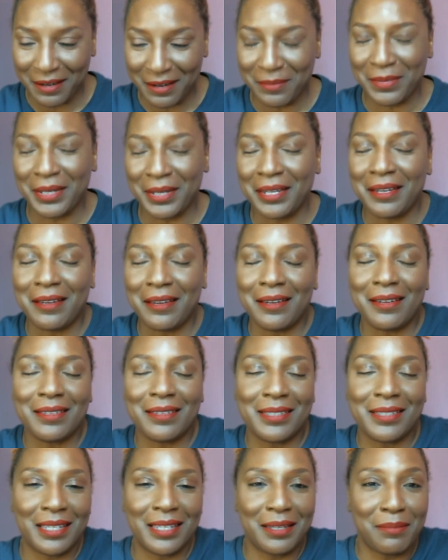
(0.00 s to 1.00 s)
I'm here to
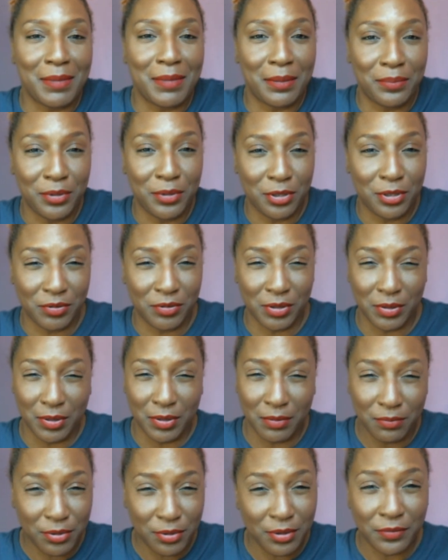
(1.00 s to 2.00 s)
tell my
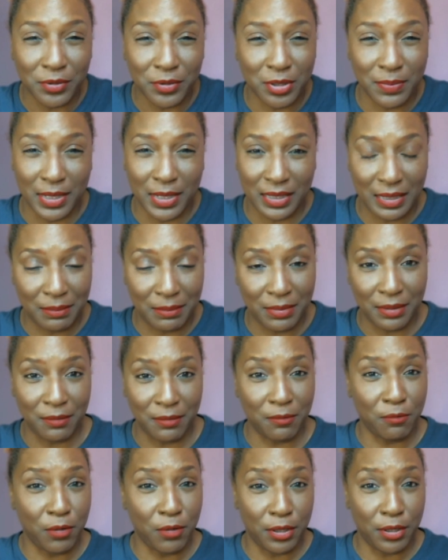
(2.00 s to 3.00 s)
beautifuls about
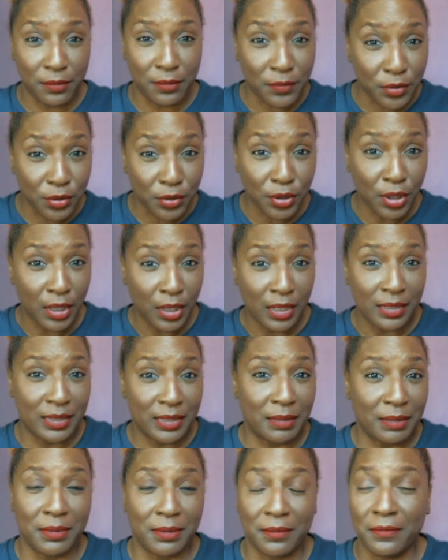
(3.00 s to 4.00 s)
something wonderful,
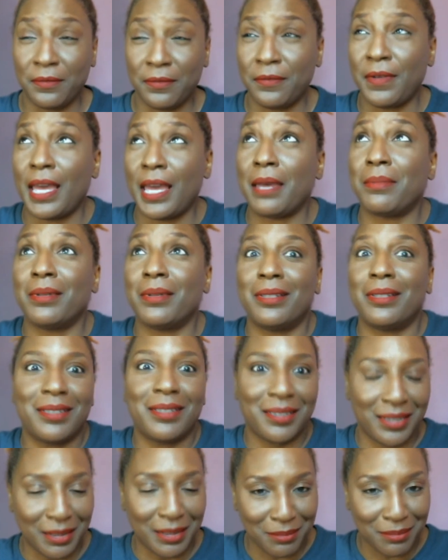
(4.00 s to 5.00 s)
something fabulous,
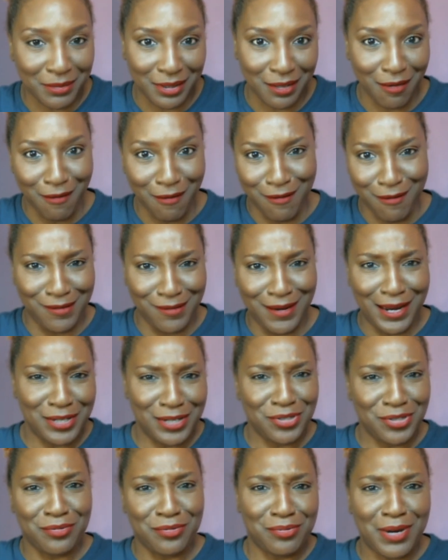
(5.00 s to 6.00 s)
something all
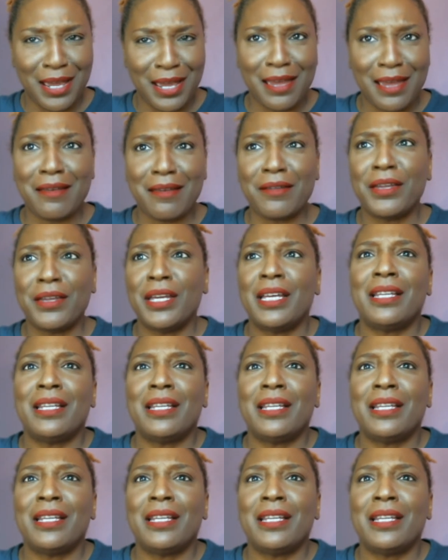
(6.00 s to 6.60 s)
natural,